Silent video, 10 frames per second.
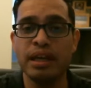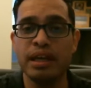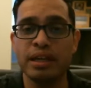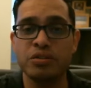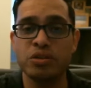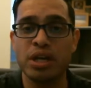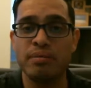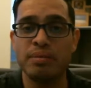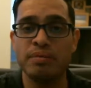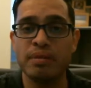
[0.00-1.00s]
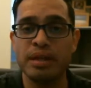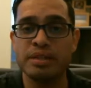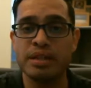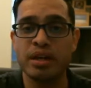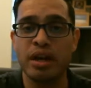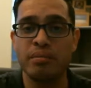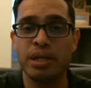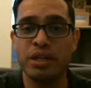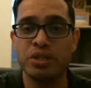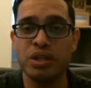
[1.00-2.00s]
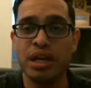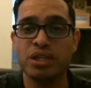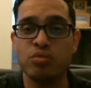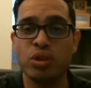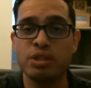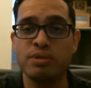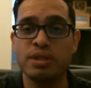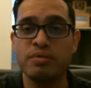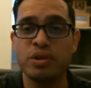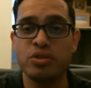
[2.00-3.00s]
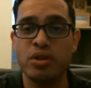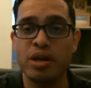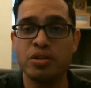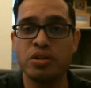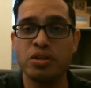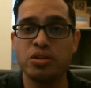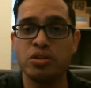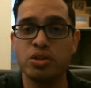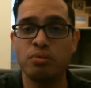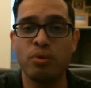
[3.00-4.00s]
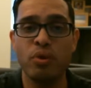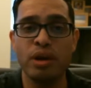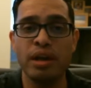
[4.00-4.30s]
extra time as an accommodation as one specific strategy to support